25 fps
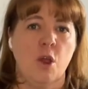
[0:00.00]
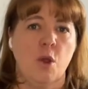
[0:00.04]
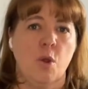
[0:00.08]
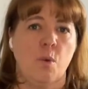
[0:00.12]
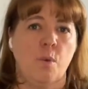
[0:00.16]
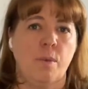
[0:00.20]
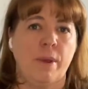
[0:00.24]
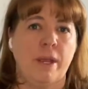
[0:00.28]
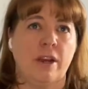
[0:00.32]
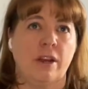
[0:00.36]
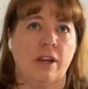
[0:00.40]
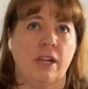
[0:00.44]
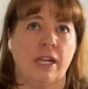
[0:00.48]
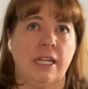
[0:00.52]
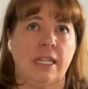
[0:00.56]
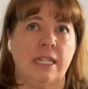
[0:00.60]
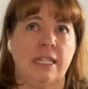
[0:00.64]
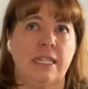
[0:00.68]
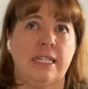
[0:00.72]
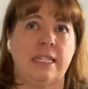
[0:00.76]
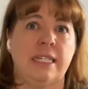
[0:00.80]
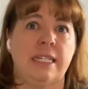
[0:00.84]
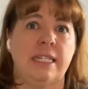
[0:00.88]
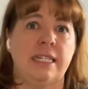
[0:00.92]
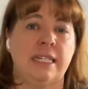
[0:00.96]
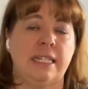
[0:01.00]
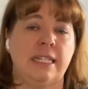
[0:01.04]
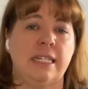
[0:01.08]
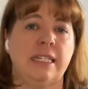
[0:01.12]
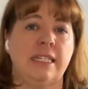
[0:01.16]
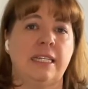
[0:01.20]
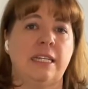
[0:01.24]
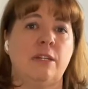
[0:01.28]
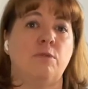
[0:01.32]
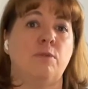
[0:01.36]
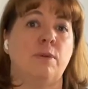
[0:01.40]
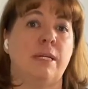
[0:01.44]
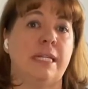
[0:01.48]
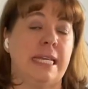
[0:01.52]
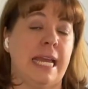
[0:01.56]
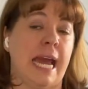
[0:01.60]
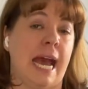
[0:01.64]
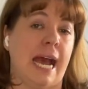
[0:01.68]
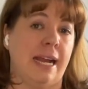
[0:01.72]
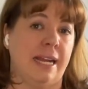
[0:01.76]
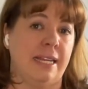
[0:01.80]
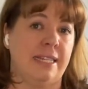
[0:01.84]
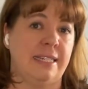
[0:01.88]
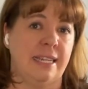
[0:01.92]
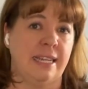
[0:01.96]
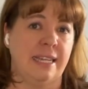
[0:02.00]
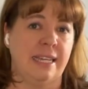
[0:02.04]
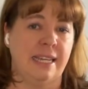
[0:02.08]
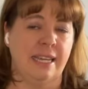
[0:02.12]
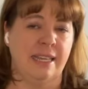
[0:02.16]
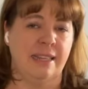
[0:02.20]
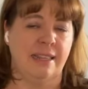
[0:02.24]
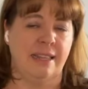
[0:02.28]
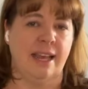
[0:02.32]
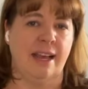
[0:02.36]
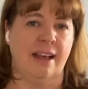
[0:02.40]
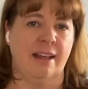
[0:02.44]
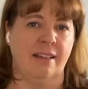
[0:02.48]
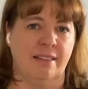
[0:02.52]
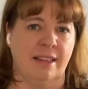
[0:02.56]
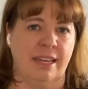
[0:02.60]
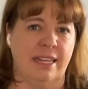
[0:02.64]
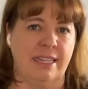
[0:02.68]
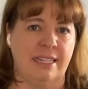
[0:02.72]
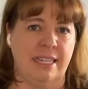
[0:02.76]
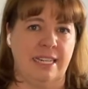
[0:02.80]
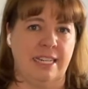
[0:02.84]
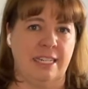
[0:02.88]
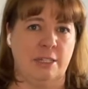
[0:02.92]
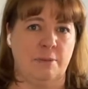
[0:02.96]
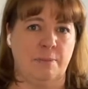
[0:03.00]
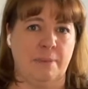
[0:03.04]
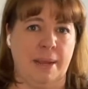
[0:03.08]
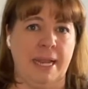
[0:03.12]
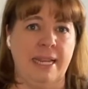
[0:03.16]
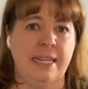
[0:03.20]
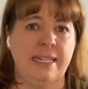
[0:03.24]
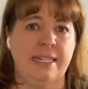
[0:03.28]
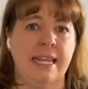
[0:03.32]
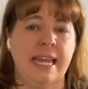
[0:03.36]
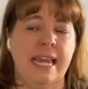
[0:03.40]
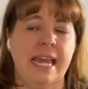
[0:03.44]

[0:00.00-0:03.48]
we are consistently reacting in the health IT space.